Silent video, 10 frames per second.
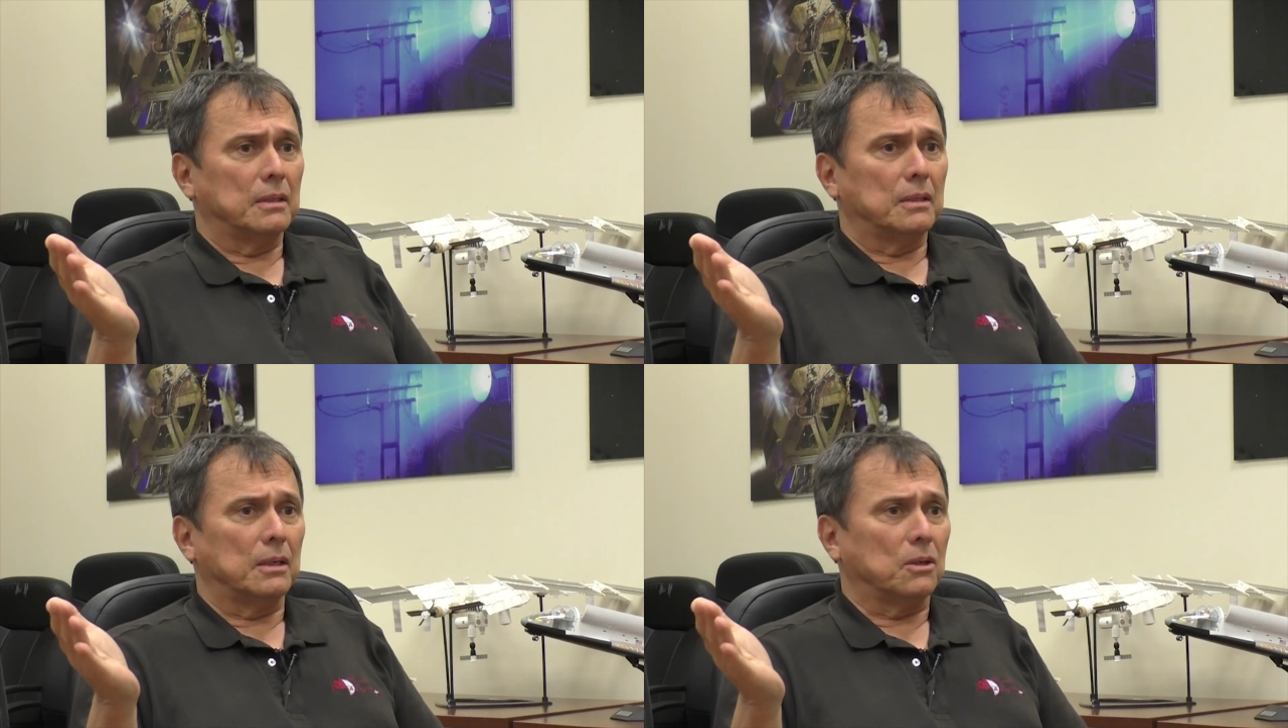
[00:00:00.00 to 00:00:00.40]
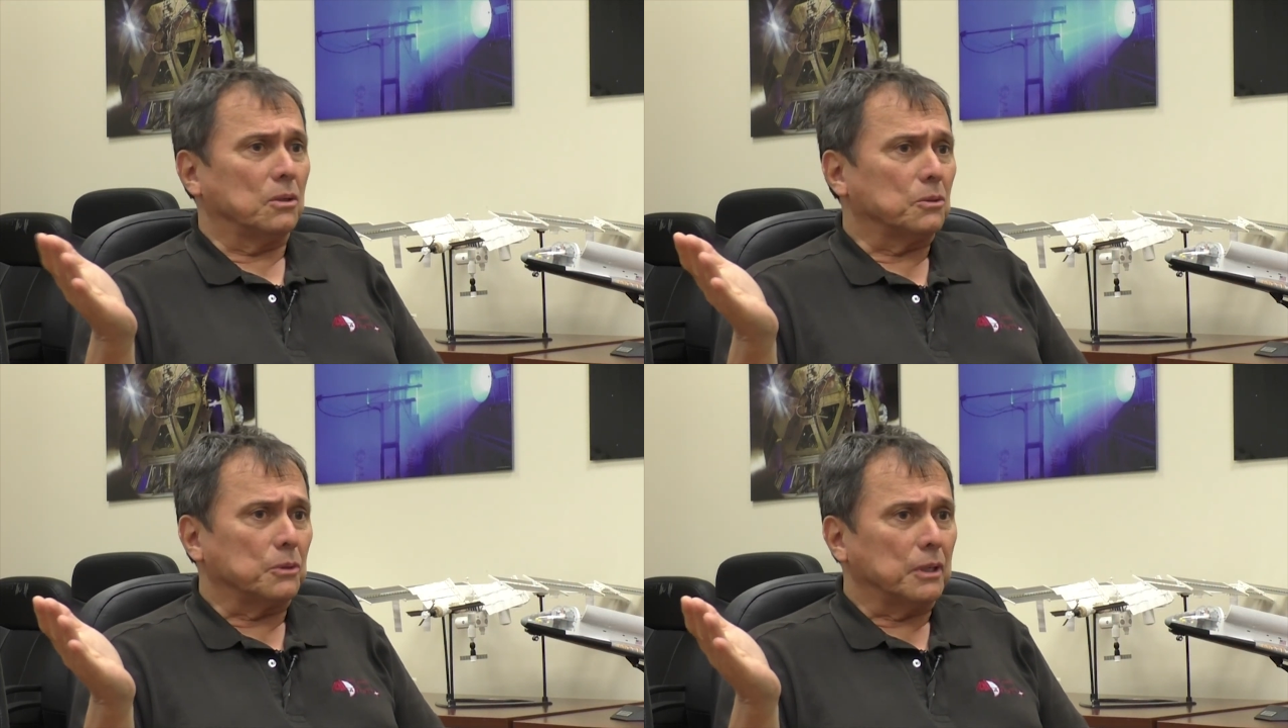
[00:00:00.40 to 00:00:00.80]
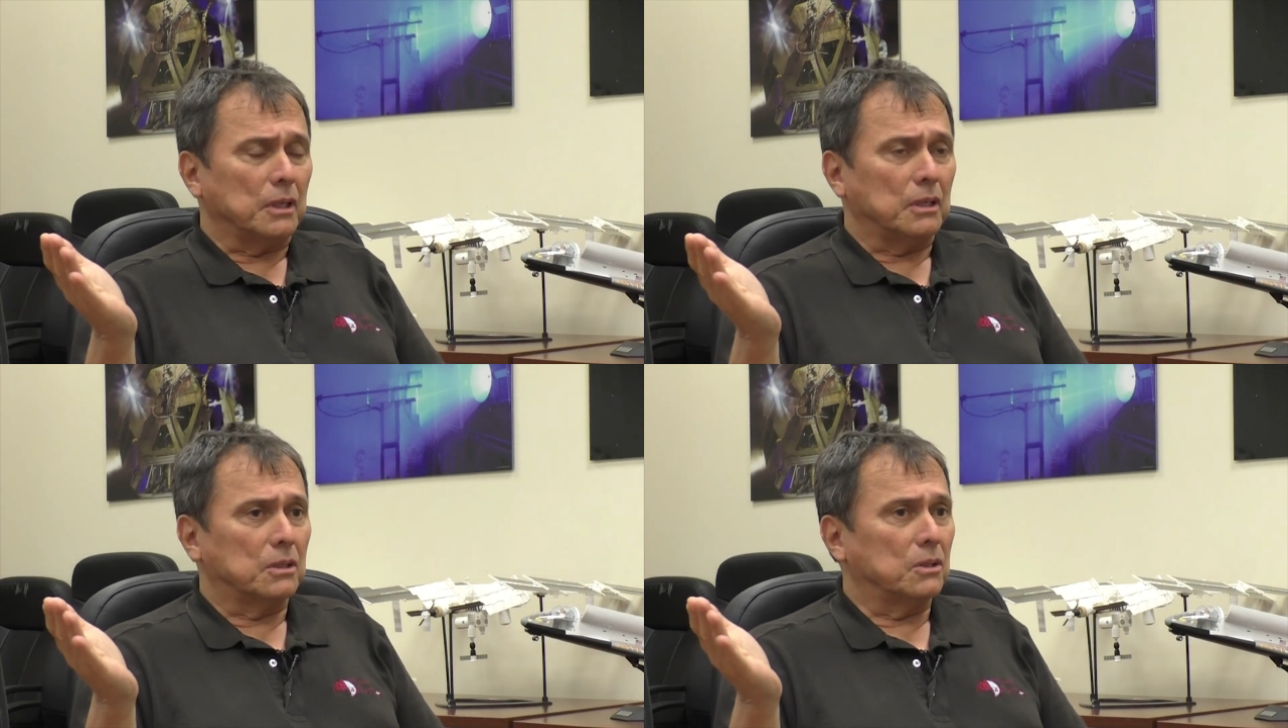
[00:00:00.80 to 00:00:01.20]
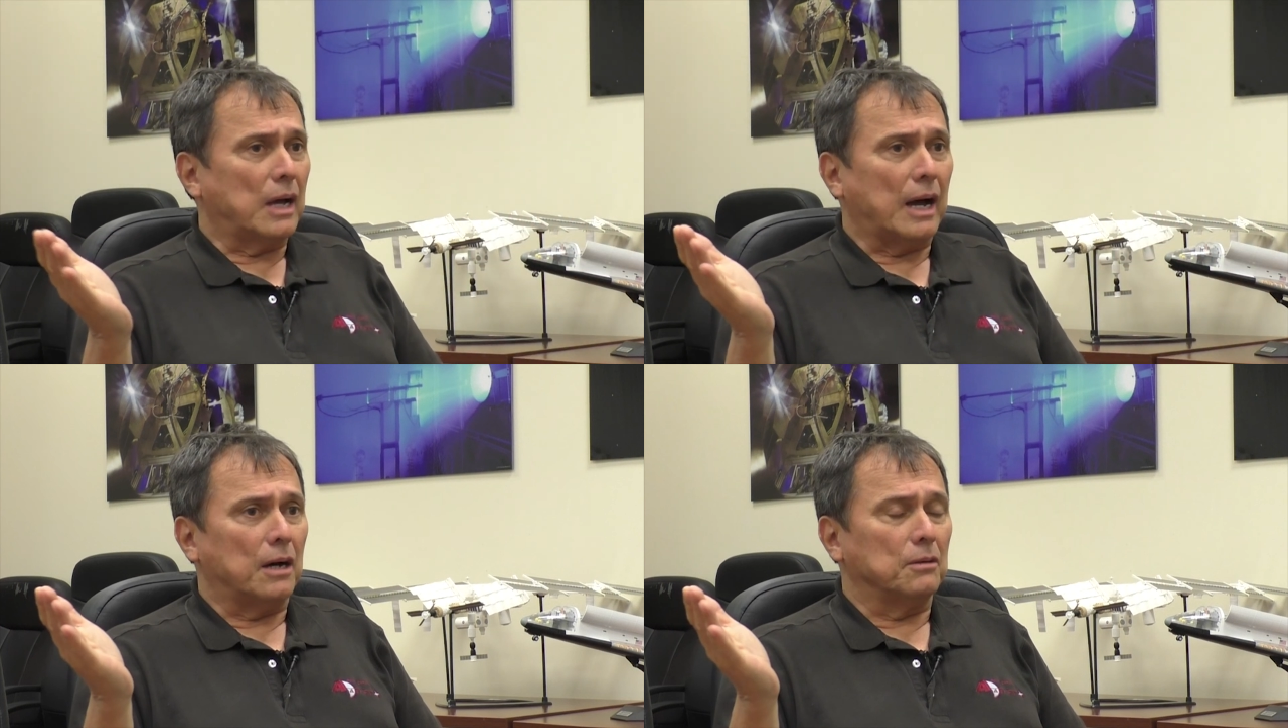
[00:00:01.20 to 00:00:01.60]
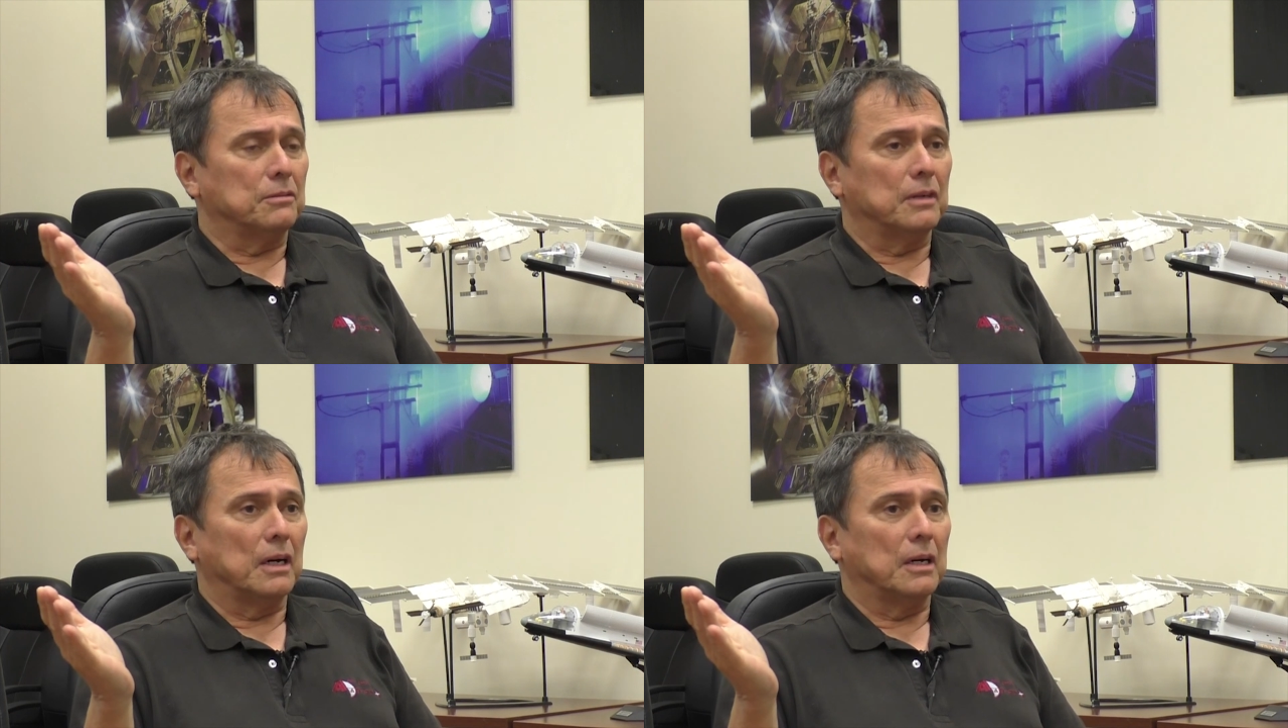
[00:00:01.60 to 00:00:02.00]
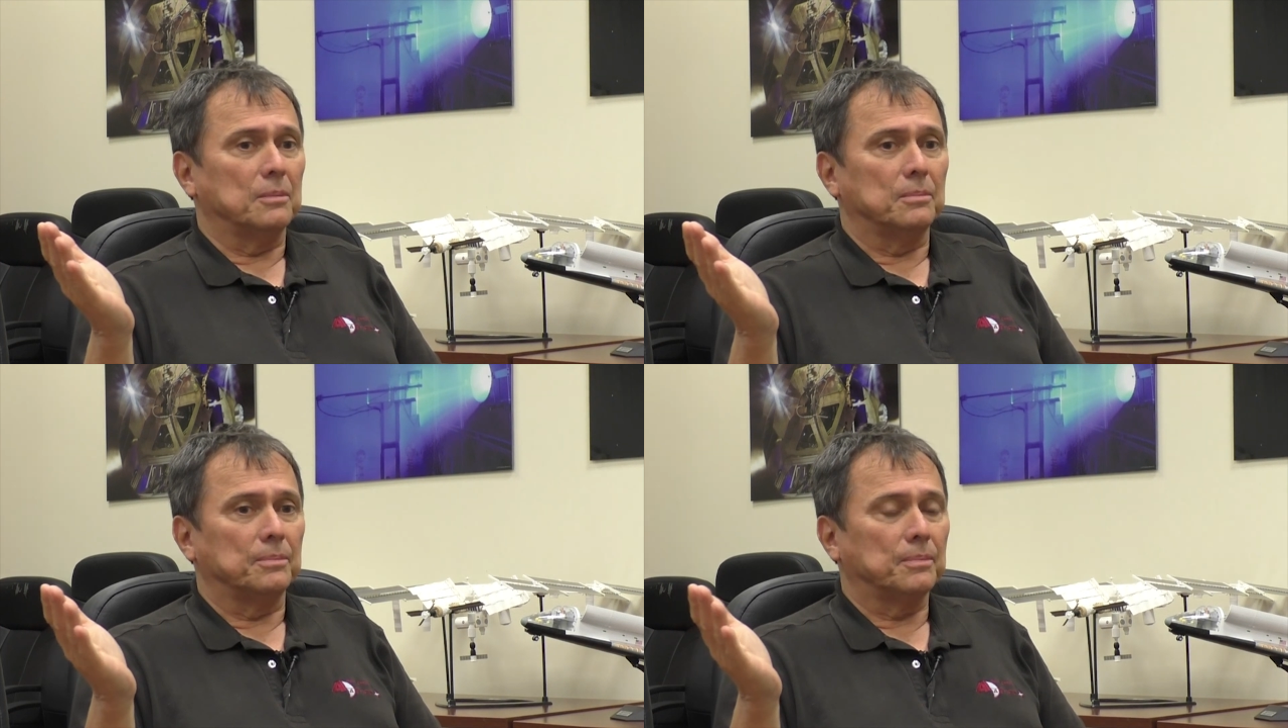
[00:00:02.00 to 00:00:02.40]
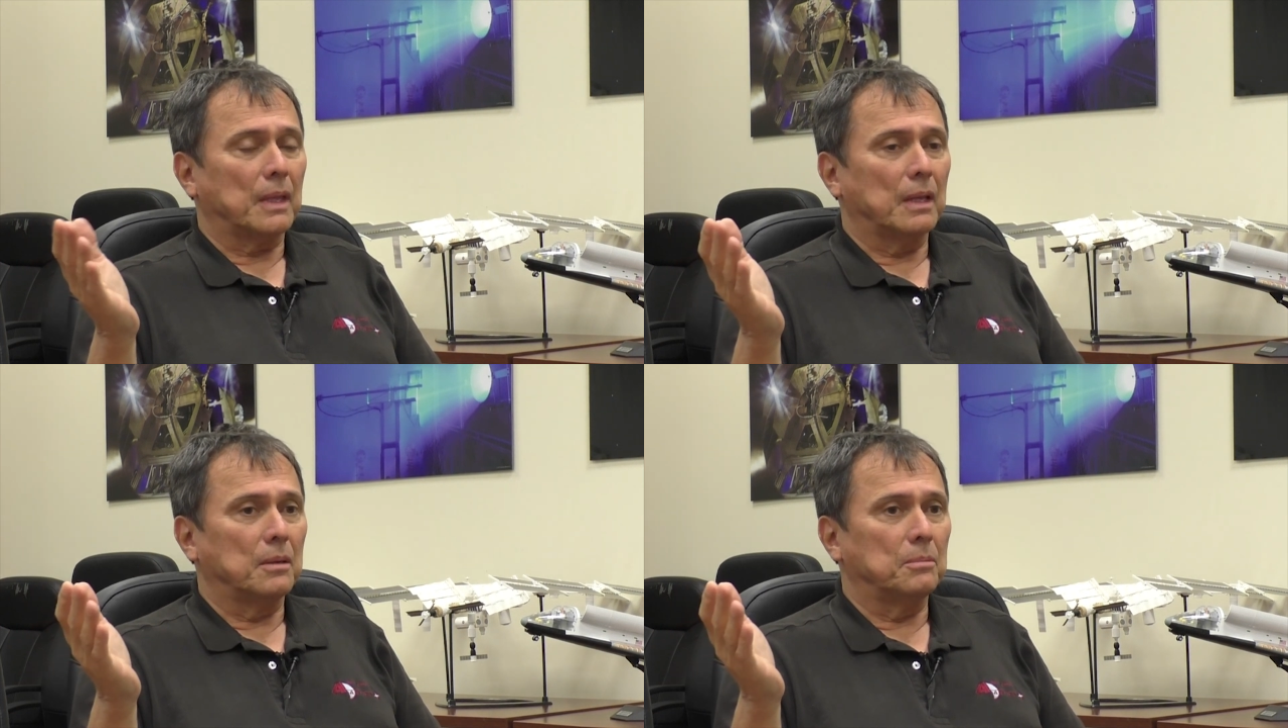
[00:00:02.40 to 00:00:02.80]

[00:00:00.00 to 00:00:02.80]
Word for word: a country to have um,